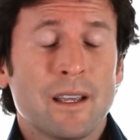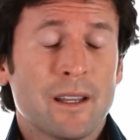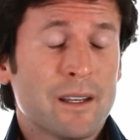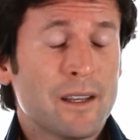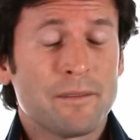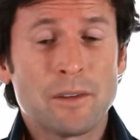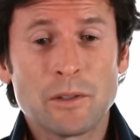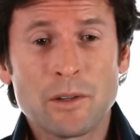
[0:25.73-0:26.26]

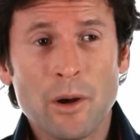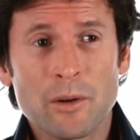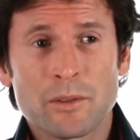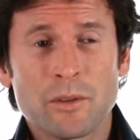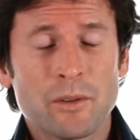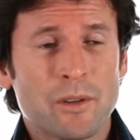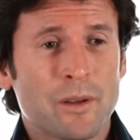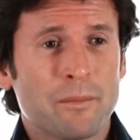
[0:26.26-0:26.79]
And if you don't
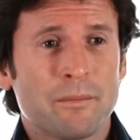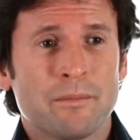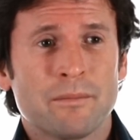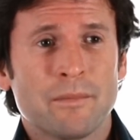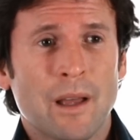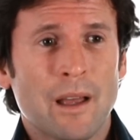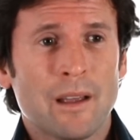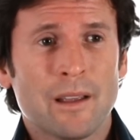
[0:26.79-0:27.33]
do them,
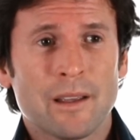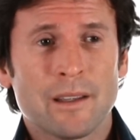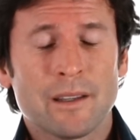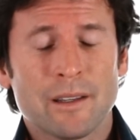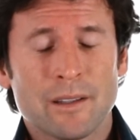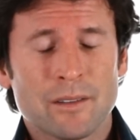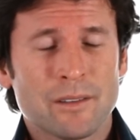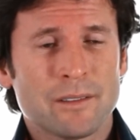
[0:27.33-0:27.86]

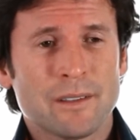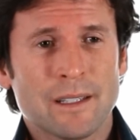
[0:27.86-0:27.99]
it,